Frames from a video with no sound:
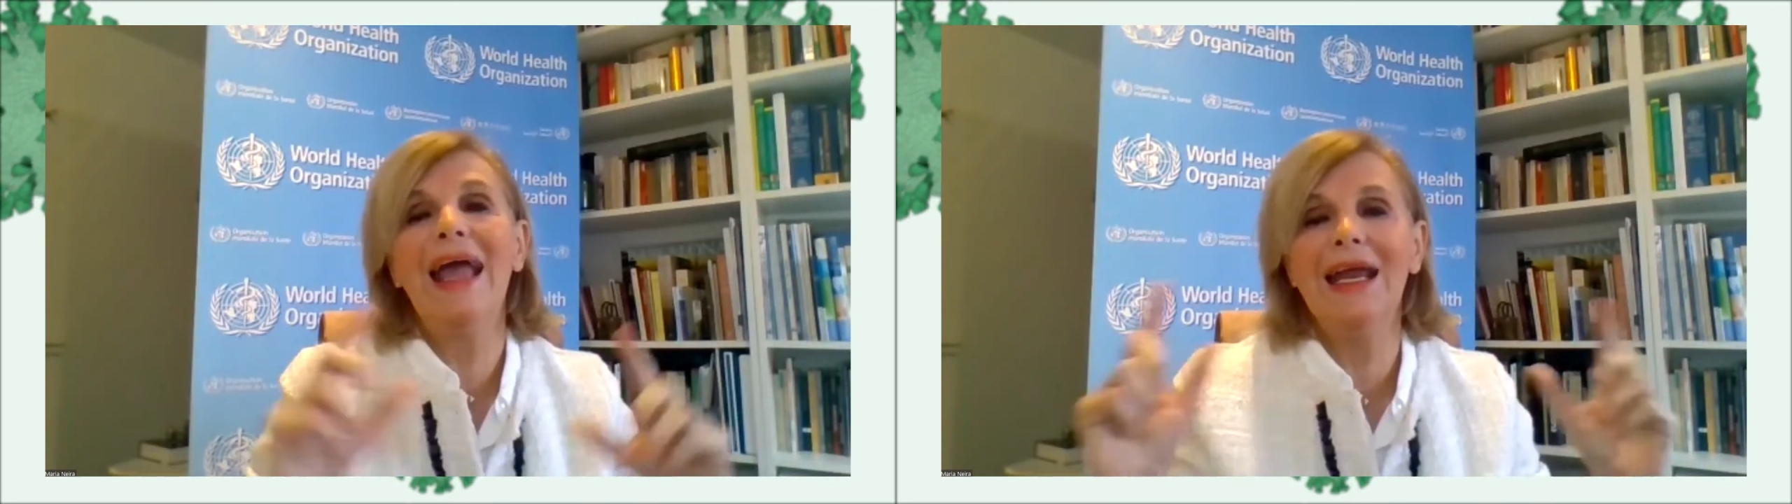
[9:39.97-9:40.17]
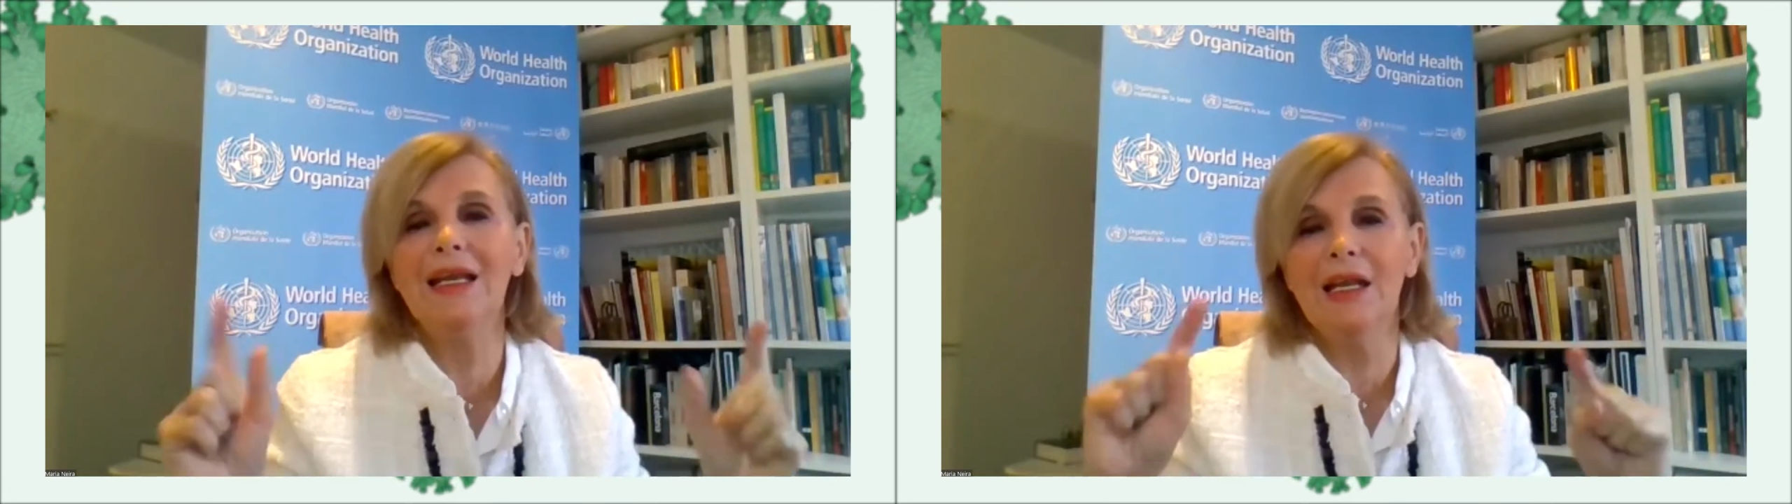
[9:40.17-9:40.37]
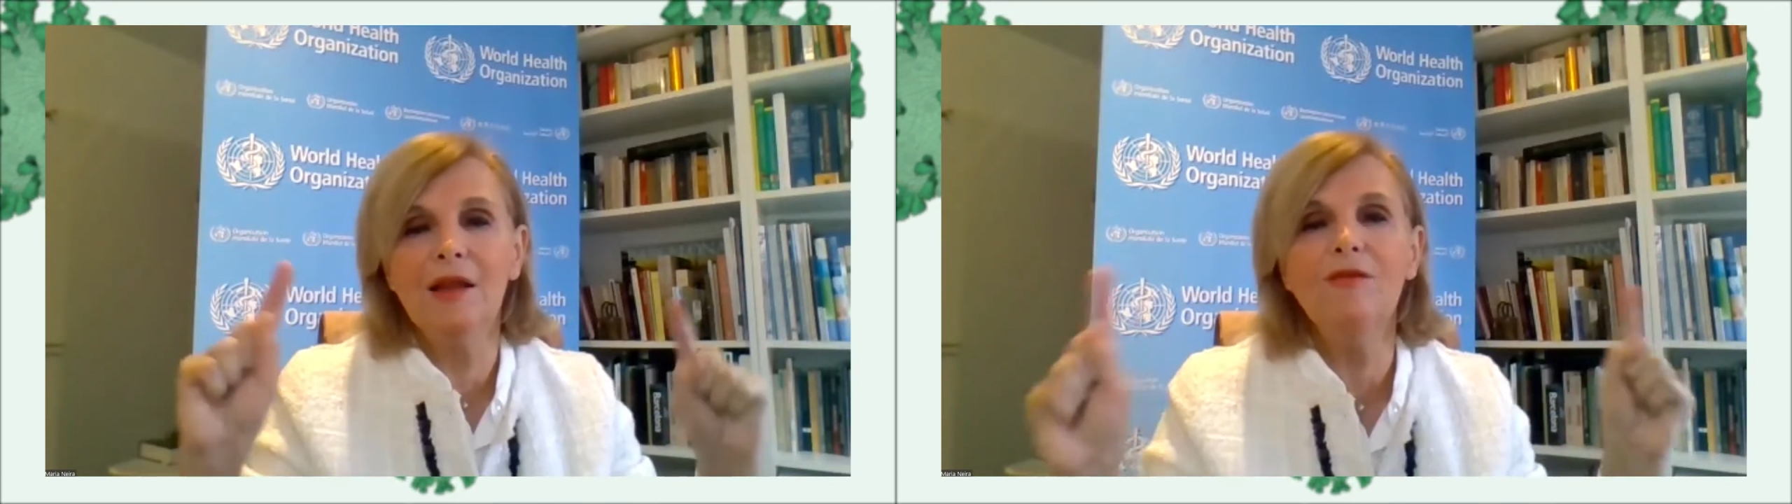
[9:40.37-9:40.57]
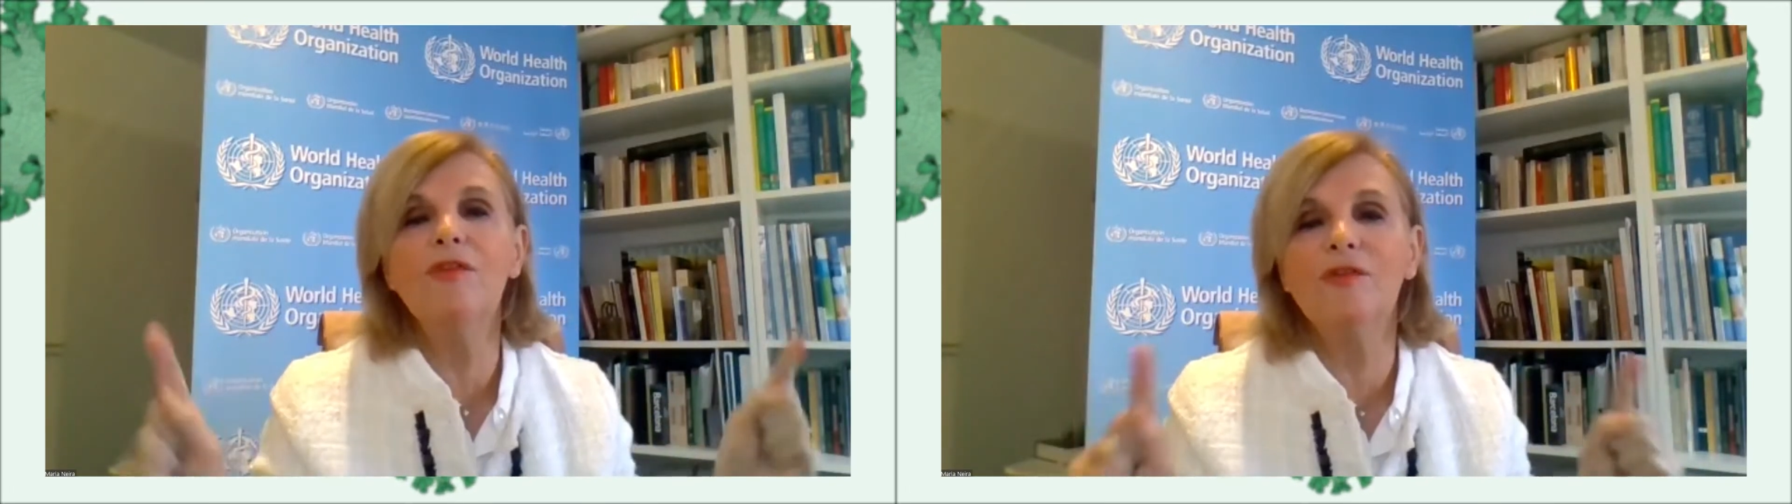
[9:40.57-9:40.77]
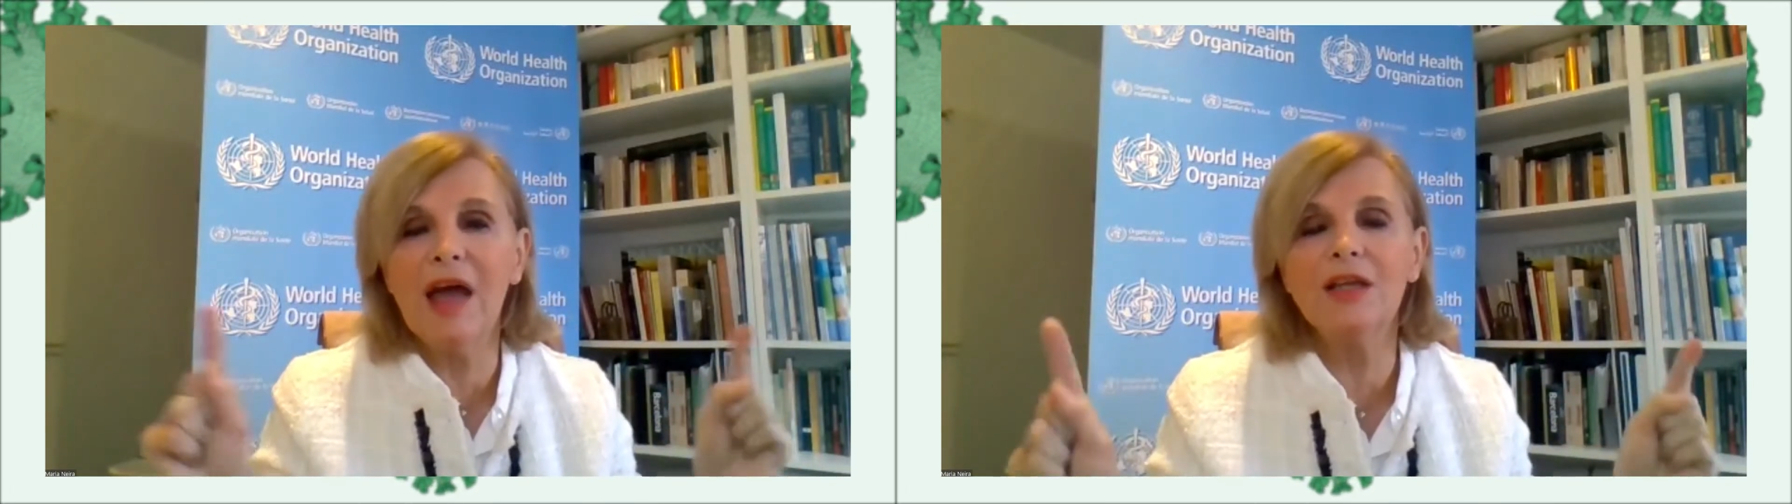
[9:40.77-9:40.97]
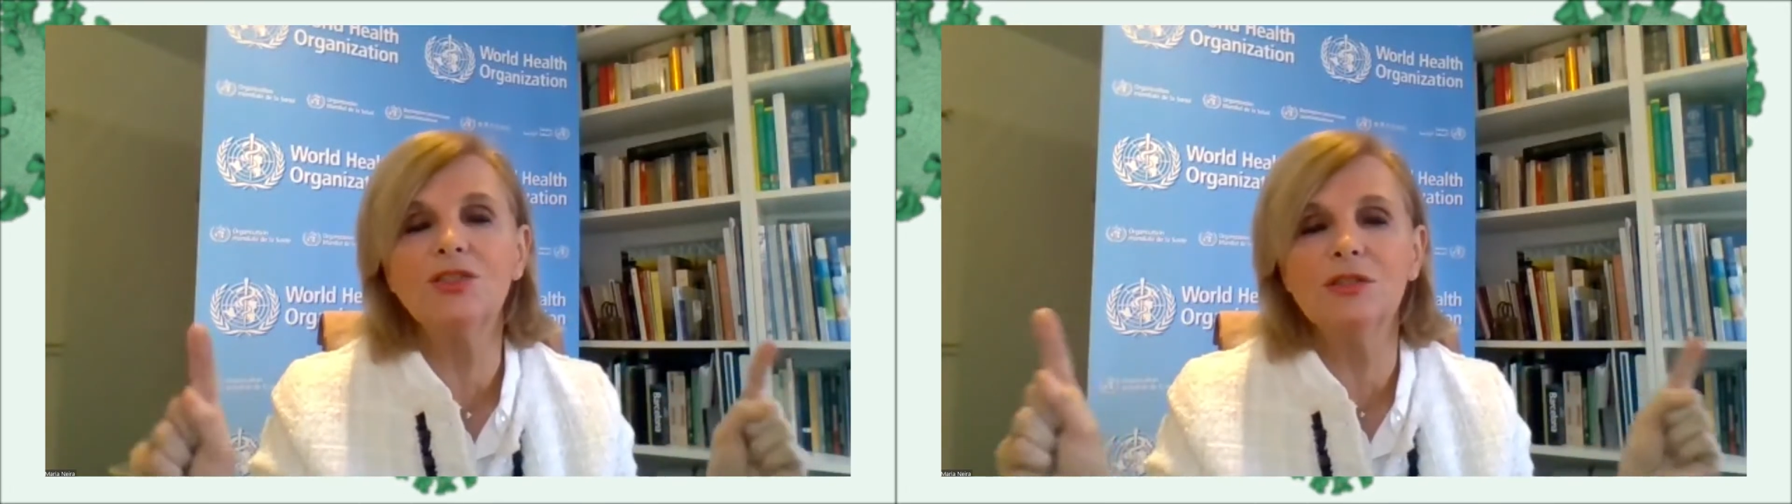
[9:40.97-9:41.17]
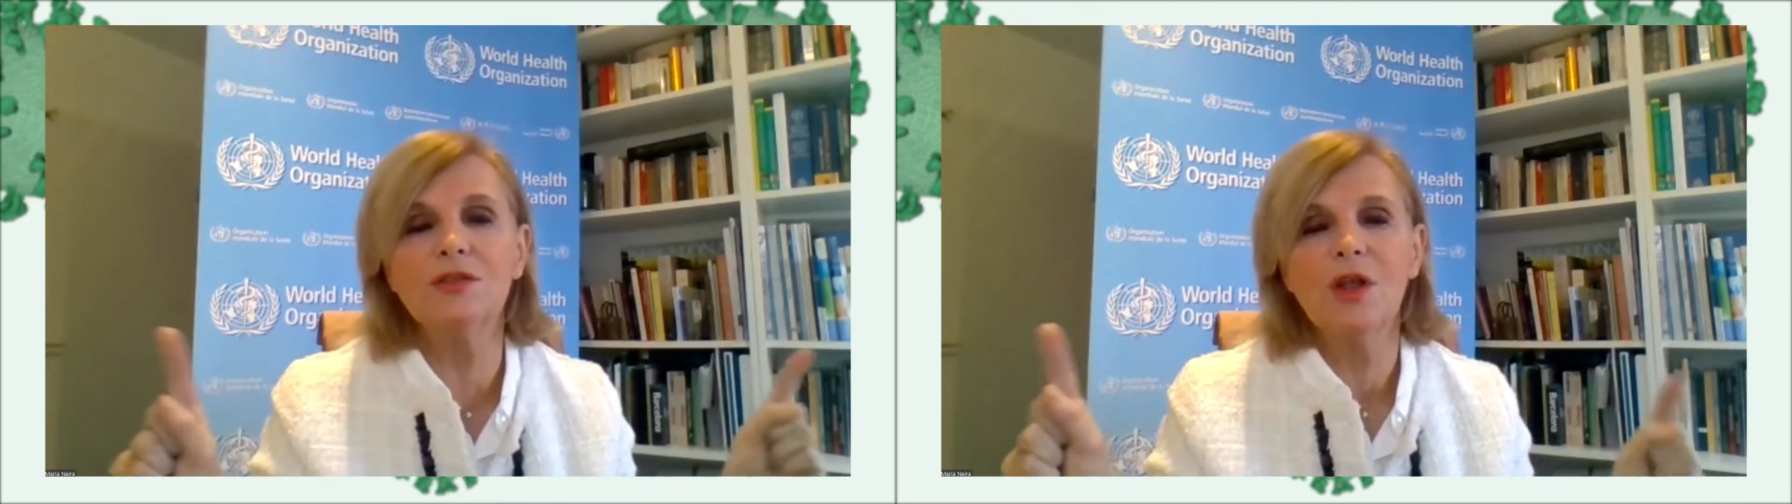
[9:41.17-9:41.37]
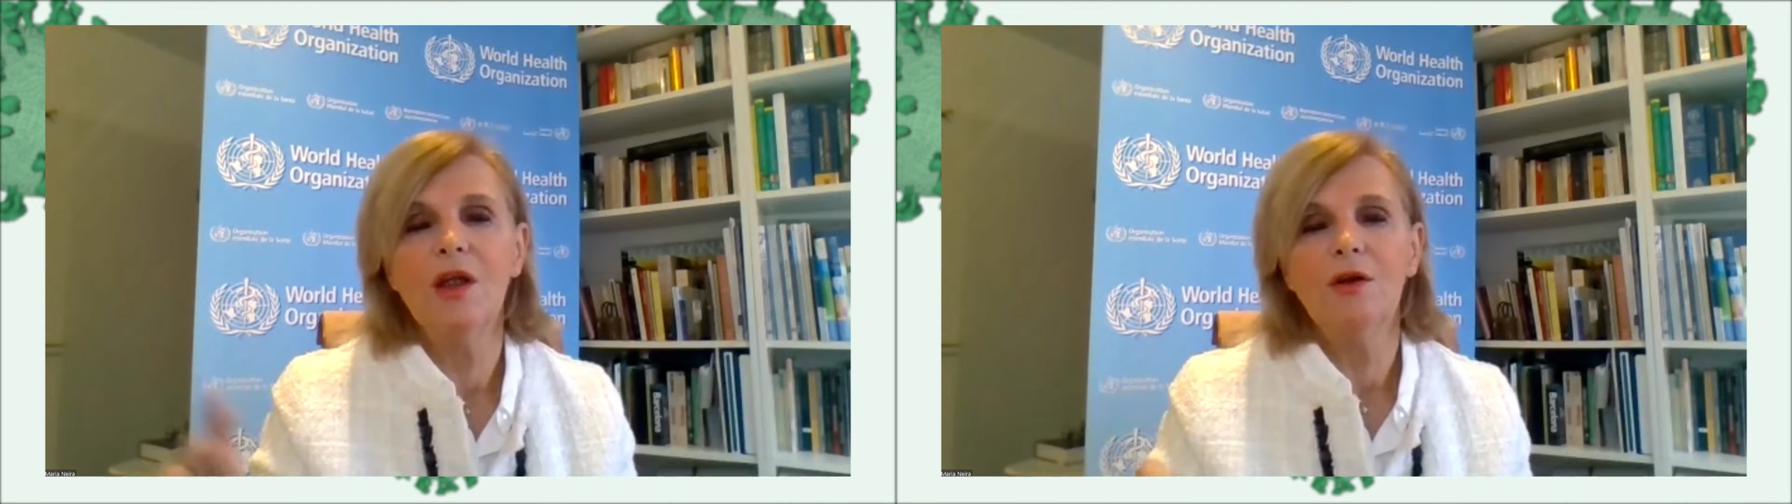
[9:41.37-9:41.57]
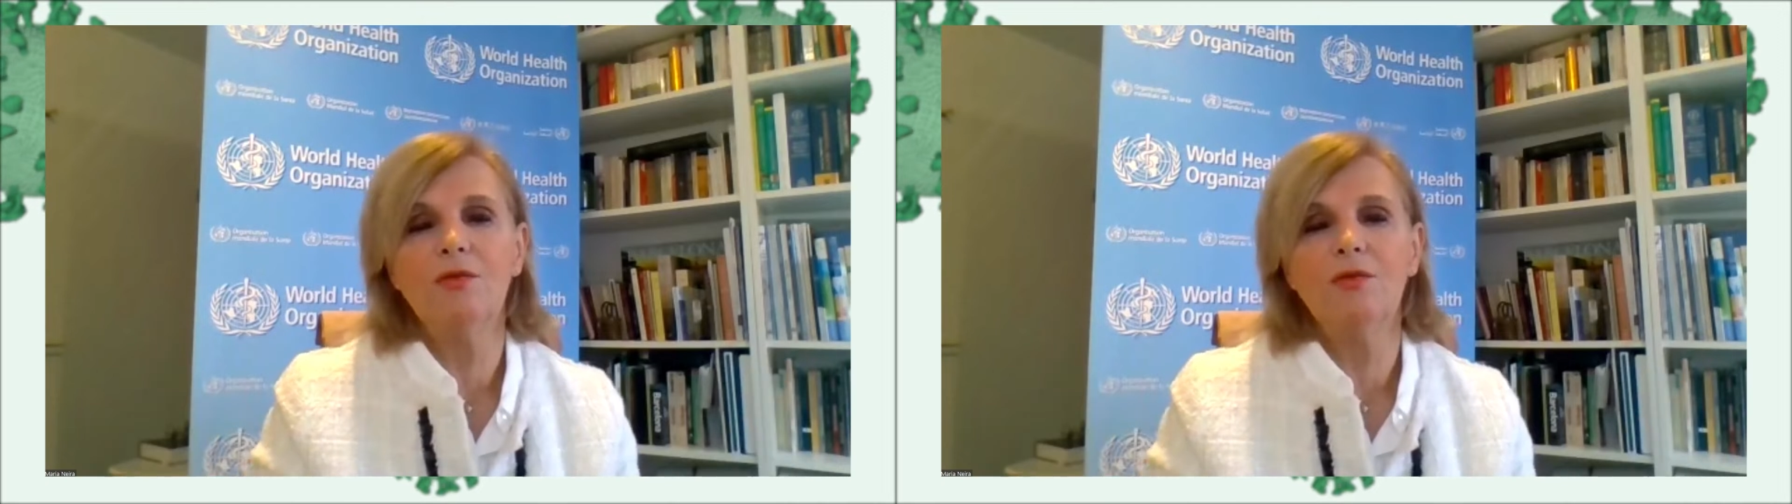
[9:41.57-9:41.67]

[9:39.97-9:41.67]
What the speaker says: any infectious